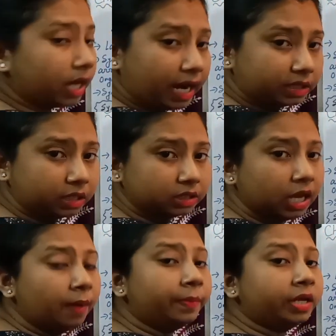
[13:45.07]
characters,
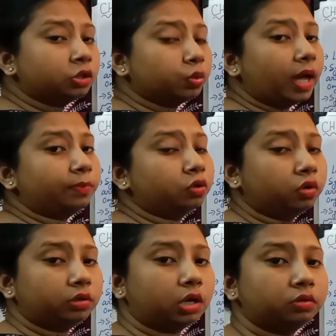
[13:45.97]
means we have to
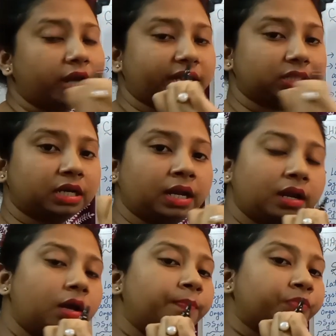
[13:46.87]
note down the
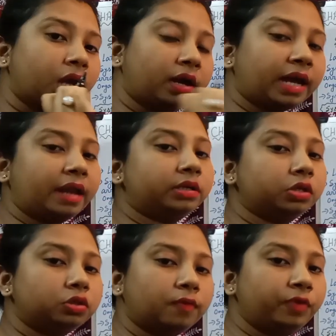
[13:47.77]
external
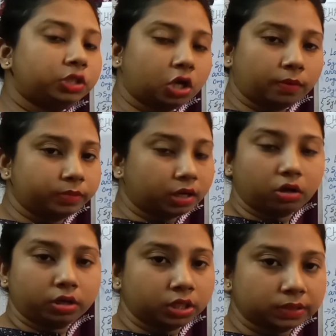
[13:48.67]
characters or feature of the
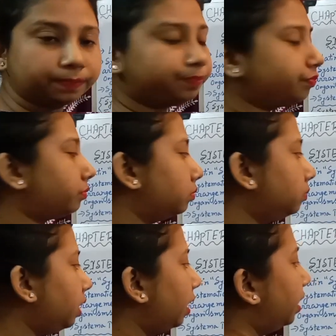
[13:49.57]
organism.
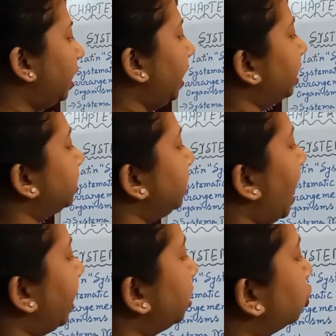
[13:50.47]
Next,
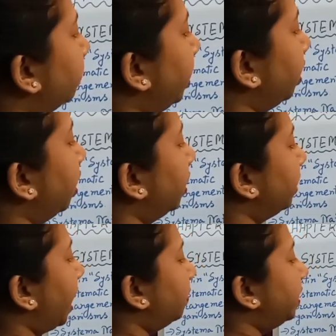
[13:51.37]
anatomy.
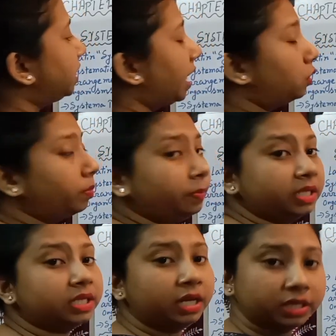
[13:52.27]
That means, anatomy
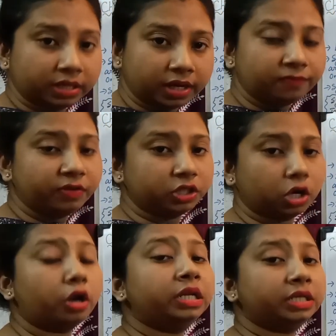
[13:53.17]
means internal
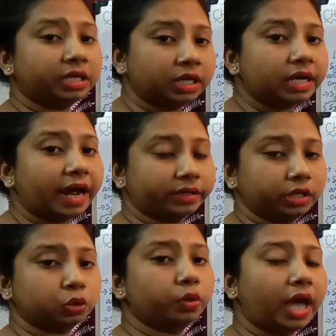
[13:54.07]
feature or internal
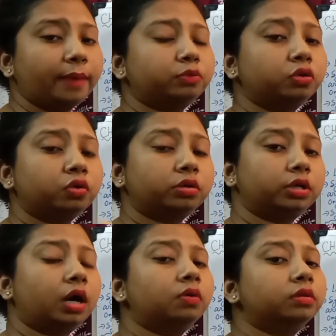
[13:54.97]
characters. We have to note
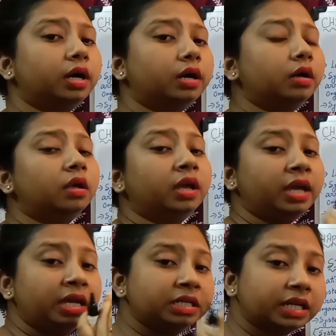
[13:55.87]
down the
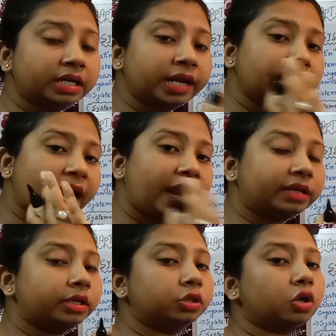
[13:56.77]
internal
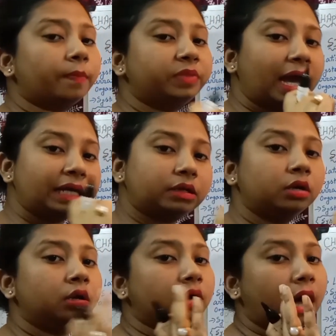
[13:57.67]
characters of that
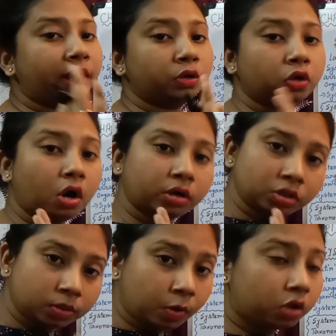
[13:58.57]
unknown
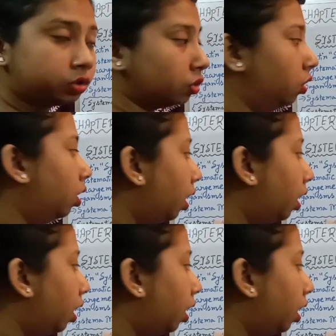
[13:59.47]
organism also.